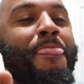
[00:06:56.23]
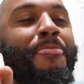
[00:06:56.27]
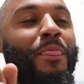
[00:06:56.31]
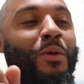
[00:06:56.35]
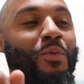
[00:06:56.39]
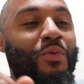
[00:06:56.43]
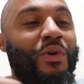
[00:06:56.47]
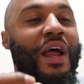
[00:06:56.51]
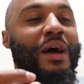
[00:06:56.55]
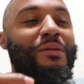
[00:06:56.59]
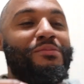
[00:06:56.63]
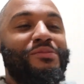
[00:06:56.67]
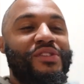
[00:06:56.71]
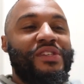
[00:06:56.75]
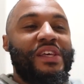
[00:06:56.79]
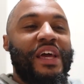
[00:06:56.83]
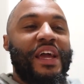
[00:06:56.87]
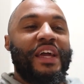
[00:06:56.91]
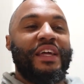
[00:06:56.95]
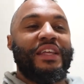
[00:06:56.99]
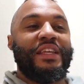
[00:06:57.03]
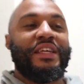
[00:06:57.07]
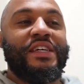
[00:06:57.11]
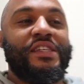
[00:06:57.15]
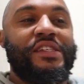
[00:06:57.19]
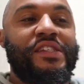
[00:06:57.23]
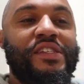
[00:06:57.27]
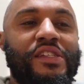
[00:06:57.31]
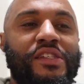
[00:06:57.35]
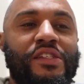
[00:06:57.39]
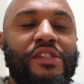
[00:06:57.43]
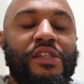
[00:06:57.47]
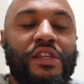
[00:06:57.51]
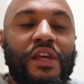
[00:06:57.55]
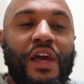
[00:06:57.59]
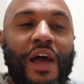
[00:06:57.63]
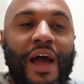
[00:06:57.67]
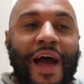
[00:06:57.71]
what I'm saying
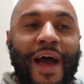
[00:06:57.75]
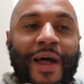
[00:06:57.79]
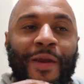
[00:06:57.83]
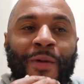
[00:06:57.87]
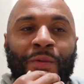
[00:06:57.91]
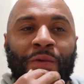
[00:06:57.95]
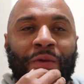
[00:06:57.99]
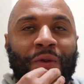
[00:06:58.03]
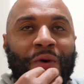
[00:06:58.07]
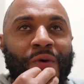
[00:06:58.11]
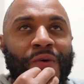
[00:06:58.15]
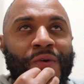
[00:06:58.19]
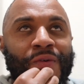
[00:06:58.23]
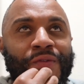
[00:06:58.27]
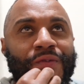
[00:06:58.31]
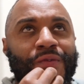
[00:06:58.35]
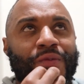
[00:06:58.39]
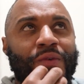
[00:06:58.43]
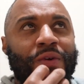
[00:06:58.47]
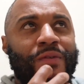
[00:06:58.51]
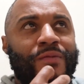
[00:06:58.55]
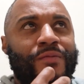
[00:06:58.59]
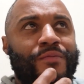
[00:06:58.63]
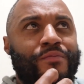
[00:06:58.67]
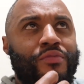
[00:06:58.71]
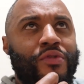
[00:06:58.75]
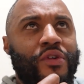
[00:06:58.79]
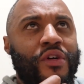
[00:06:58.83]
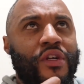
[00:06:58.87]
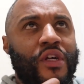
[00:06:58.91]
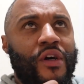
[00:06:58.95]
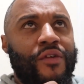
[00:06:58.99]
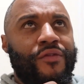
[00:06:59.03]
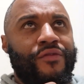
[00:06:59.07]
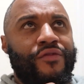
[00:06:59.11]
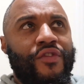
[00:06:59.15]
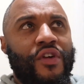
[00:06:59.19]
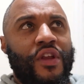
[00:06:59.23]
is I don't know if we put
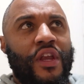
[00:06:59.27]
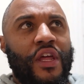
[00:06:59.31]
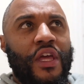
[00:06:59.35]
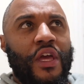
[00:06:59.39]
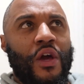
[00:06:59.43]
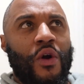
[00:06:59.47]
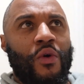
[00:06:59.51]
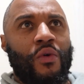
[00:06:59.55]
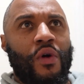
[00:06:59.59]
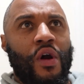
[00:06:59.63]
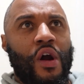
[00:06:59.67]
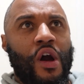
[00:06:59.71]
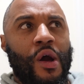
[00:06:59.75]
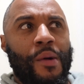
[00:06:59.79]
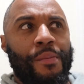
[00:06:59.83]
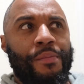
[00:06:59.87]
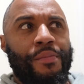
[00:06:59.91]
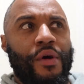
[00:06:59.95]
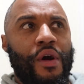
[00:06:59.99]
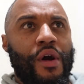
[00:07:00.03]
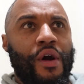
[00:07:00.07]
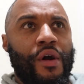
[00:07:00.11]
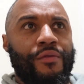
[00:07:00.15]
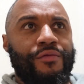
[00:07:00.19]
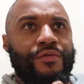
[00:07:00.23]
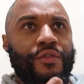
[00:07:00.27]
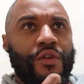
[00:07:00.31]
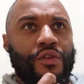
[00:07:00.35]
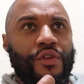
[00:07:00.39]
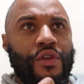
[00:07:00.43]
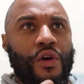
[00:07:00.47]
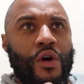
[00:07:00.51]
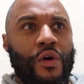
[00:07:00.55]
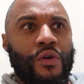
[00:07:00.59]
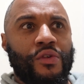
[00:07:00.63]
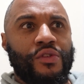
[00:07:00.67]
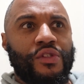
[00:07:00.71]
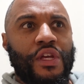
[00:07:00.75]
a video up of the
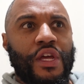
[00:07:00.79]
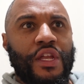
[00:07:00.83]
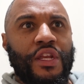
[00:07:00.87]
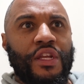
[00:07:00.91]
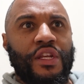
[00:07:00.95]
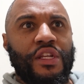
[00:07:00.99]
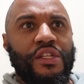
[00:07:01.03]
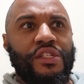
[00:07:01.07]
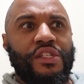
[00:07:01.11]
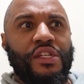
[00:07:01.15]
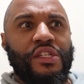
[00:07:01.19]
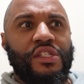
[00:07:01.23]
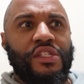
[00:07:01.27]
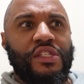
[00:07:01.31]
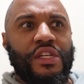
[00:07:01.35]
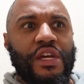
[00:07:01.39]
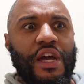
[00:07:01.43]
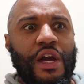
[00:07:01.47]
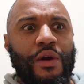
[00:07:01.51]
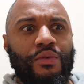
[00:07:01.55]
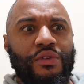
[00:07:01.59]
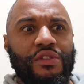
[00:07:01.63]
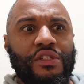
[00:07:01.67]
dogs getting TCI,